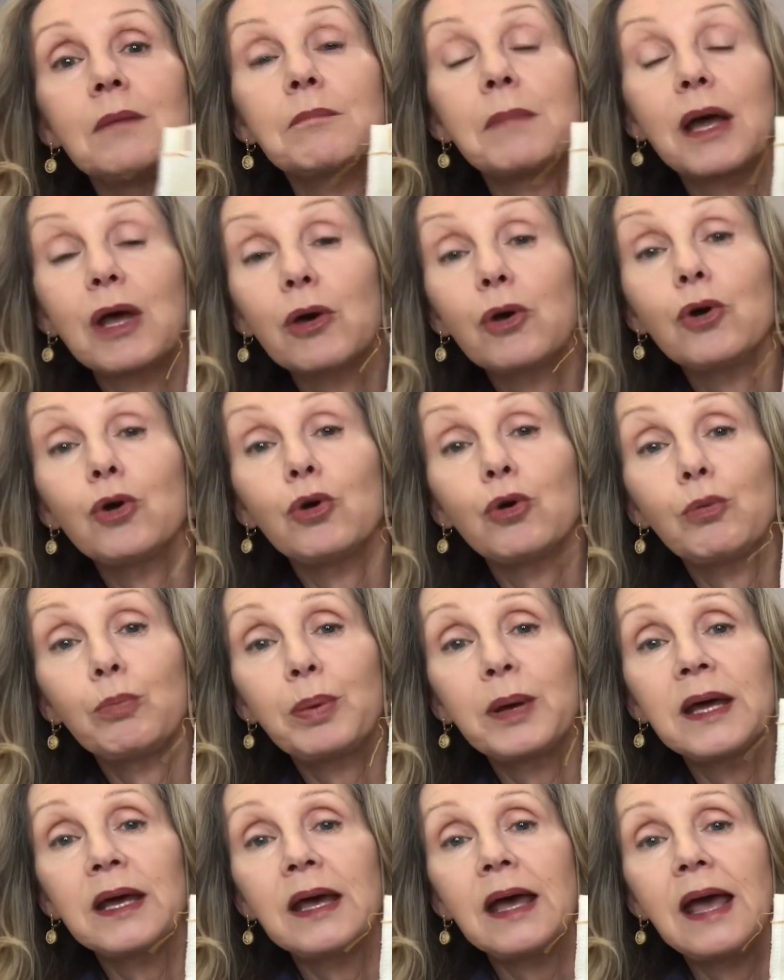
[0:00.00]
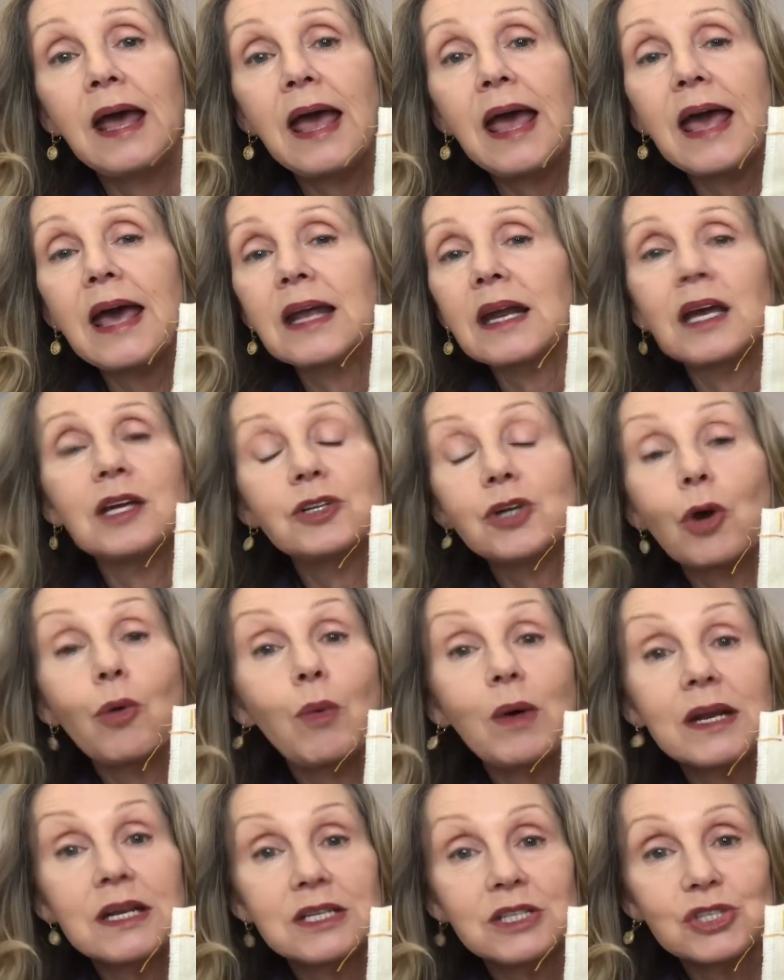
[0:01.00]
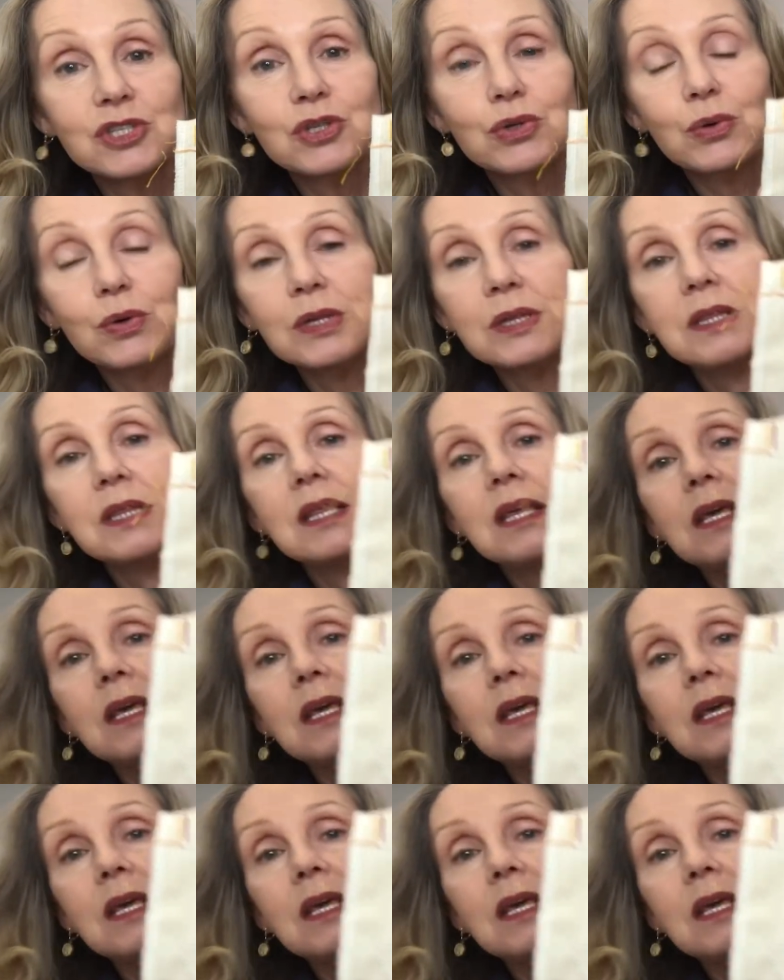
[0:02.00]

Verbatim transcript: my hoop, and I don't want to distort